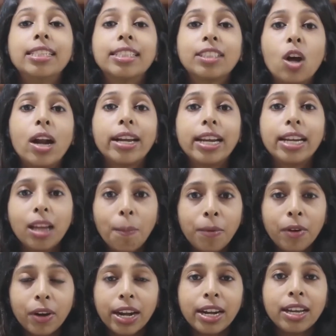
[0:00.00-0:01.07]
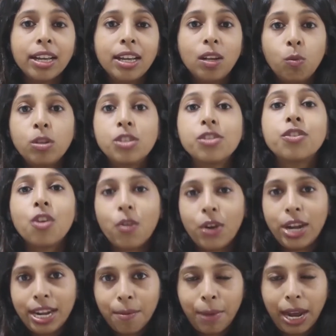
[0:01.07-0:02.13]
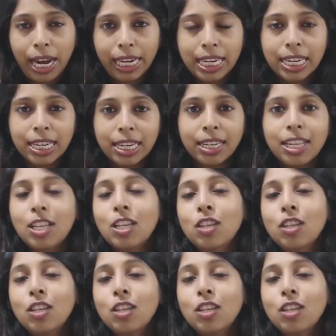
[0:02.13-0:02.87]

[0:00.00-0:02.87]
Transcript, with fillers: this content upgrade, which is your reader magnet.